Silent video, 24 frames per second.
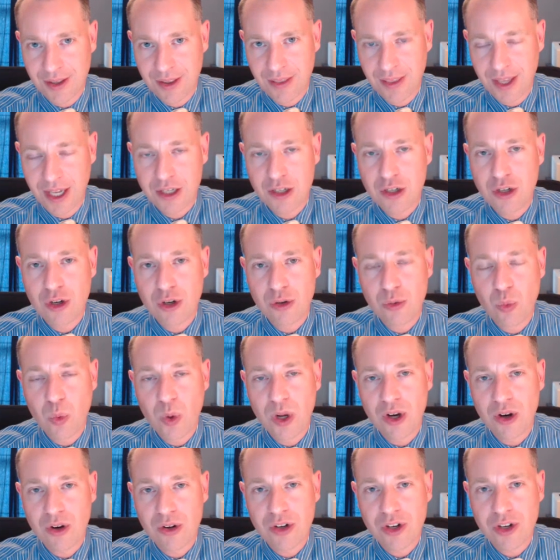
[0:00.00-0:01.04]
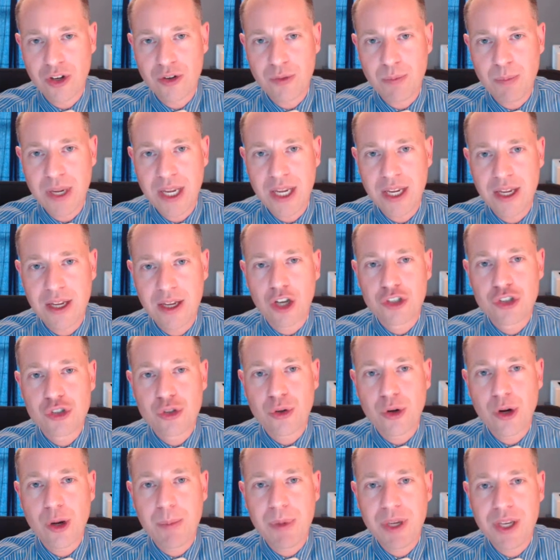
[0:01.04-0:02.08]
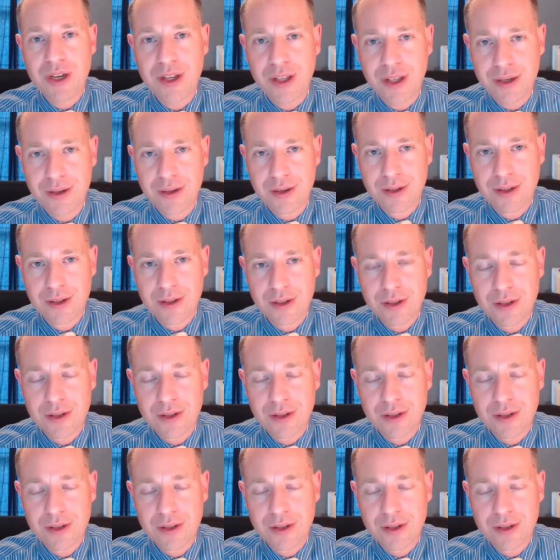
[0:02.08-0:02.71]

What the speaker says: that goodwill could be attributed